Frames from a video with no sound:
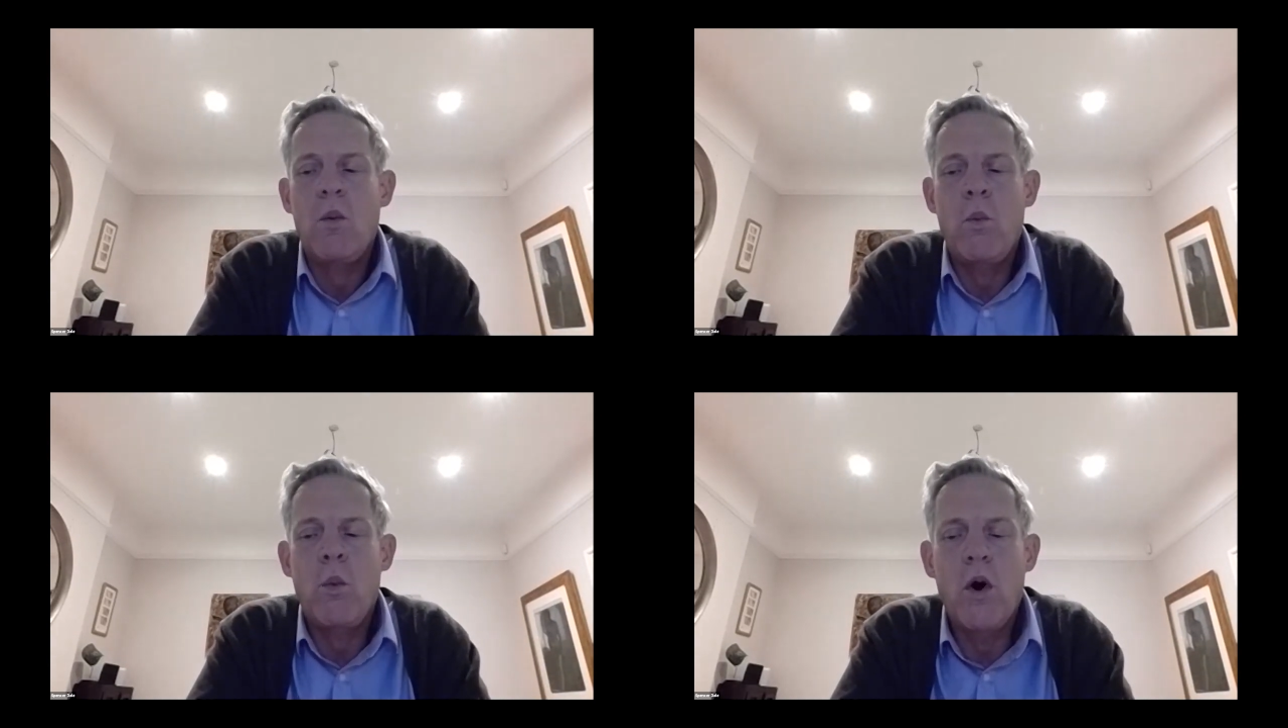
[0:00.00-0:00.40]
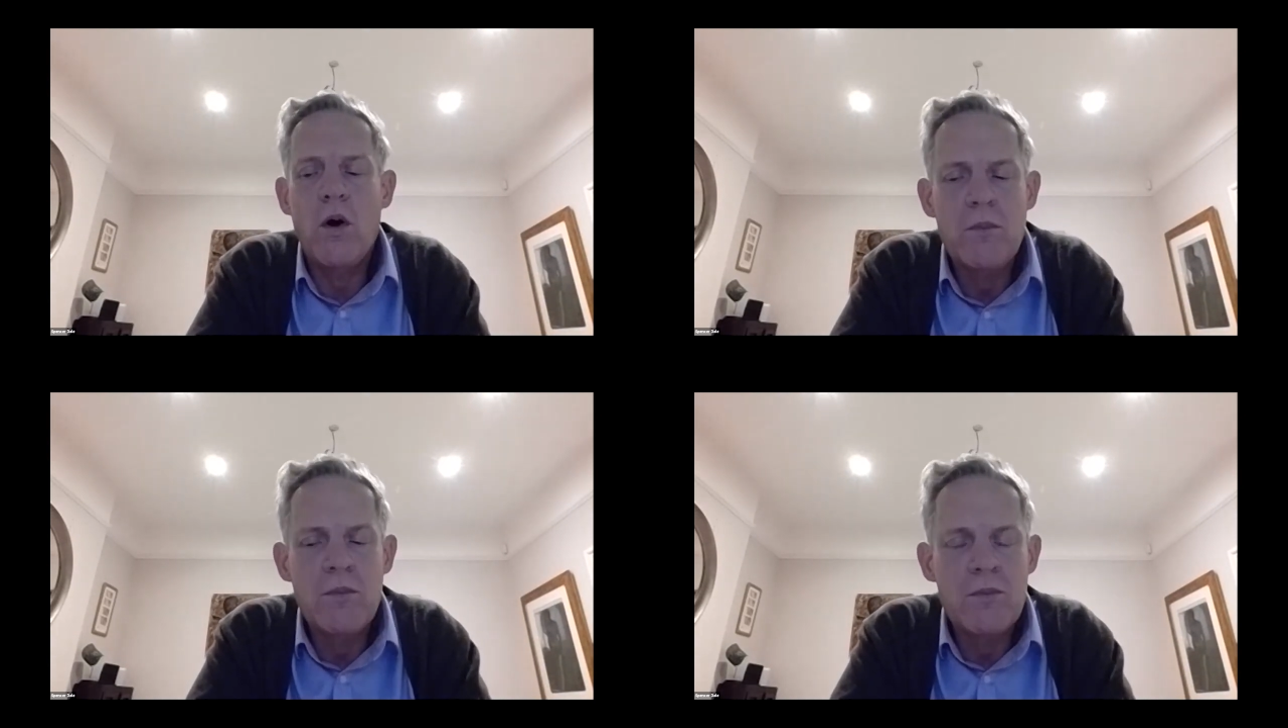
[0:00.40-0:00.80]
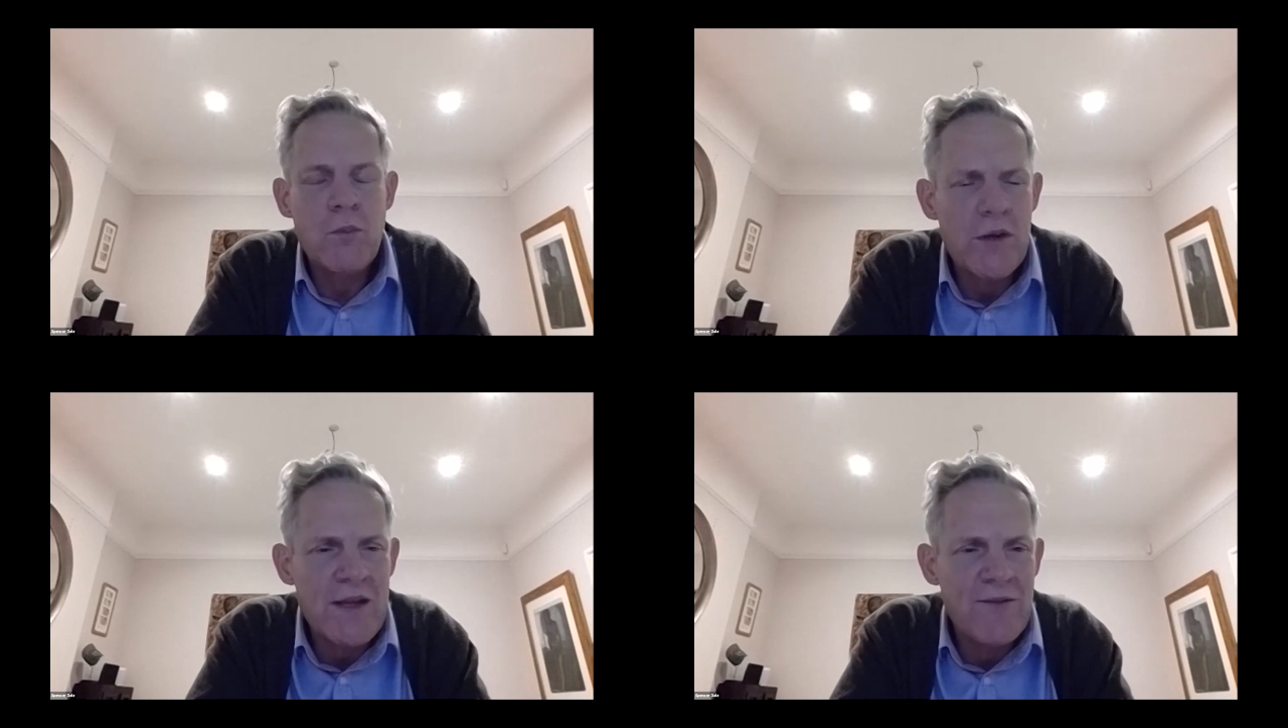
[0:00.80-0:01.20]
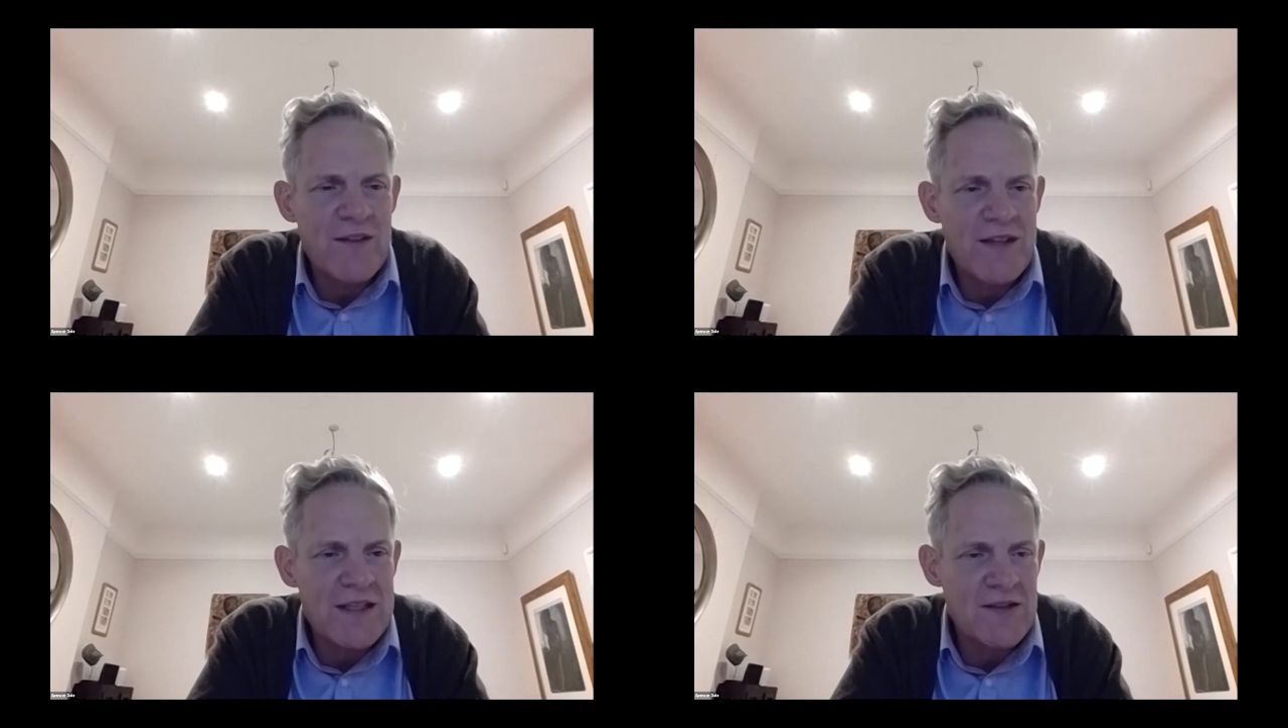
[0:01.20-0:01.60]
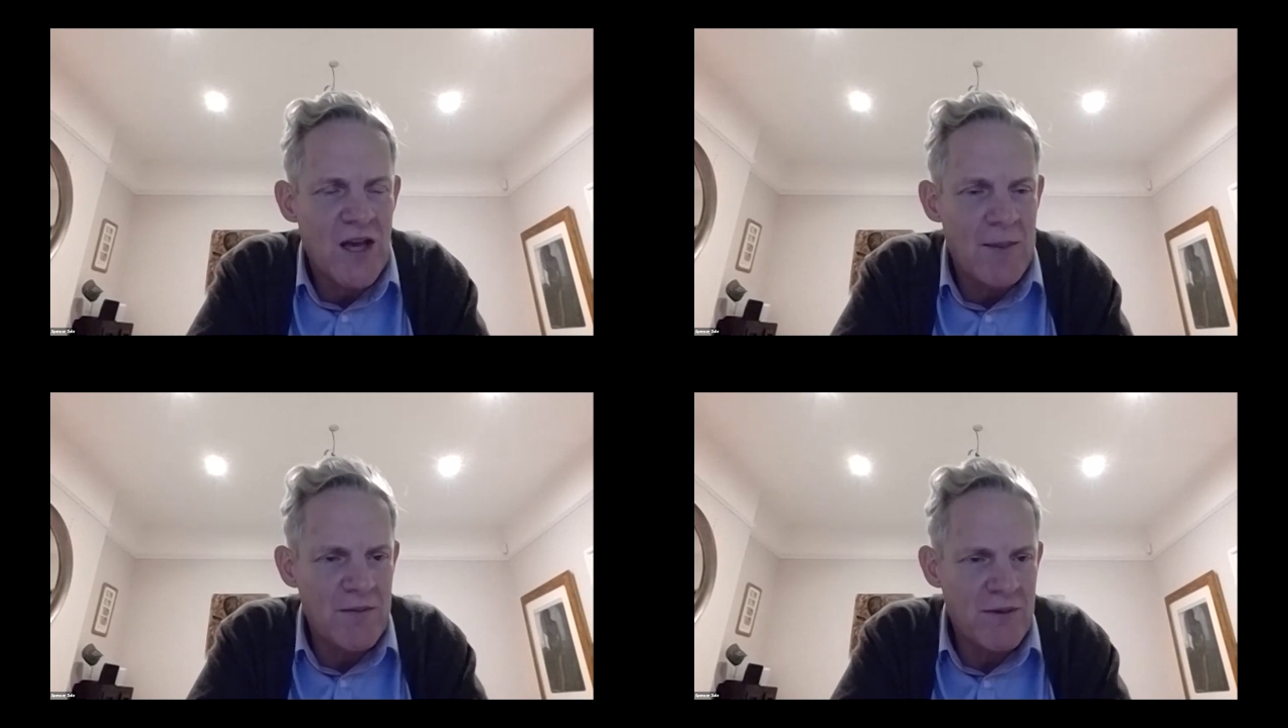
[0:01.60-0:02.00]
What's different this
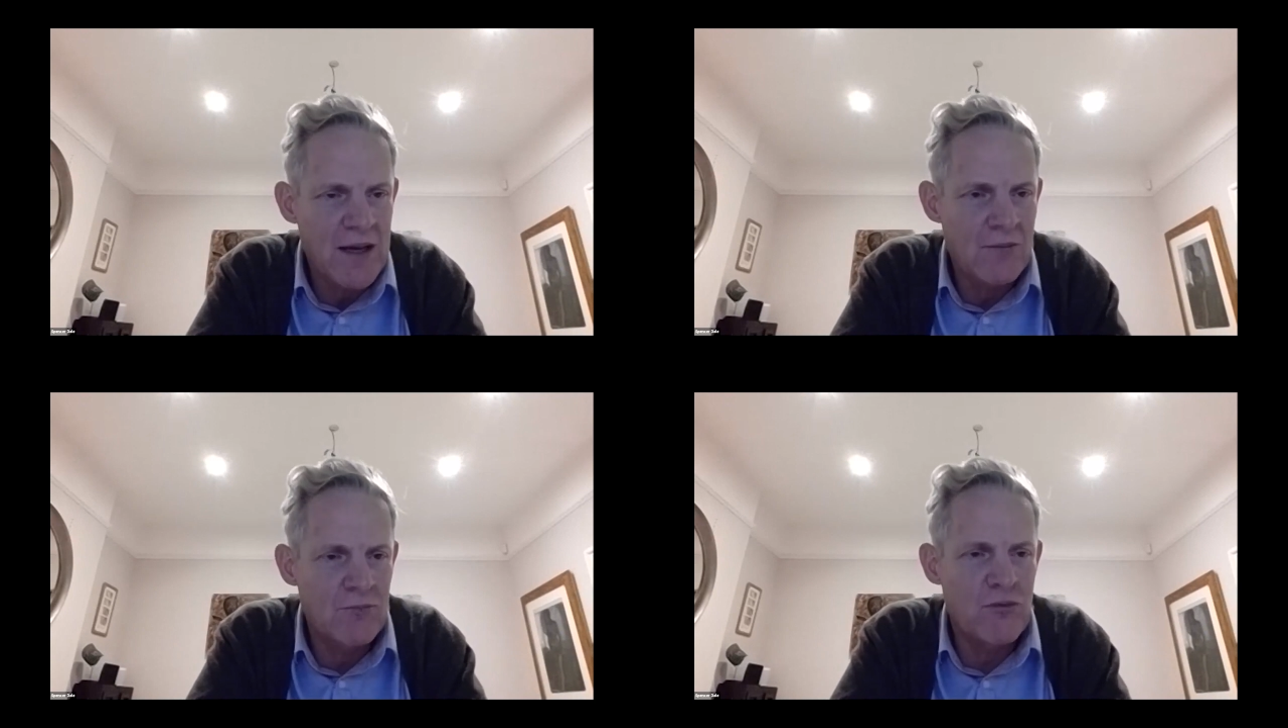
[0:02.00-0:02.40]
time around,